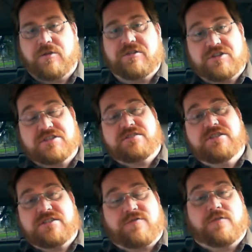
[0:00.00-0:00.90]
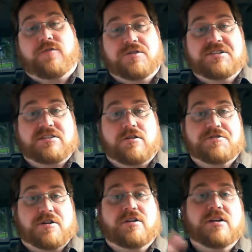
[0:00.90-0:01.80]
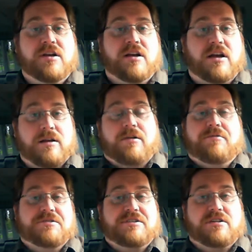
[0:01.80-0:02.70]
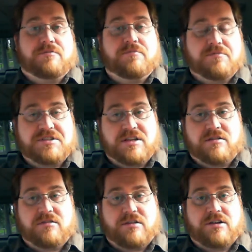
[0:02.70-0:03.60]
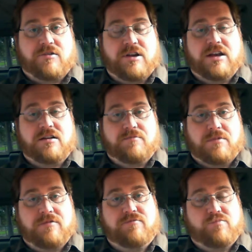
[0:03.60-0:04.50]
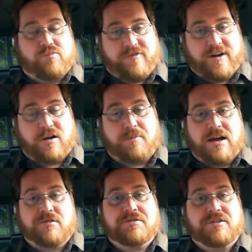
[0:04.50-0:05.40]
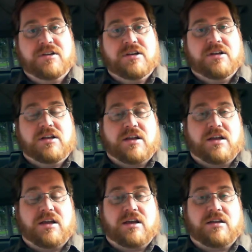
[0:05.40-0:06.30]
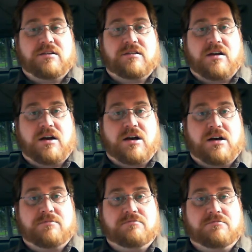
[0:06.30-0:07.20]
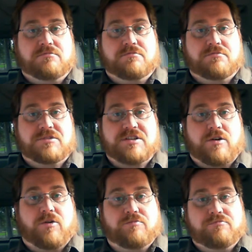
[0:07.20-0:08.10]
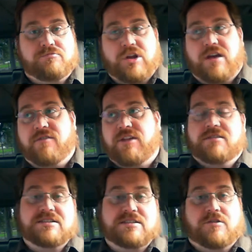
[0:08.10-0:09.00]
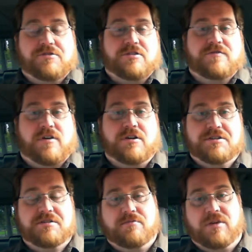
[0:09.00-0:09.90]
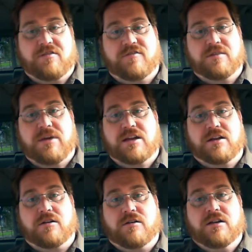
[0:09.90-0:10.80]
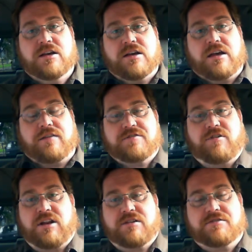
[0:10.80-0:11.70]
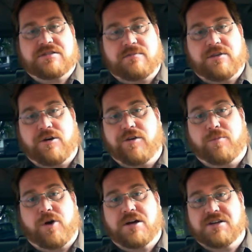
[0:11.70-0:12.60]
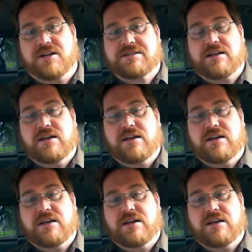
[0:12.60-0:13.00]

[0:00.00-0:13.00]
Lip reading: just for full disclosure, I donated a fair amount, and so you have that disclosure as far as my feedback here, and have donated to some of their other projects.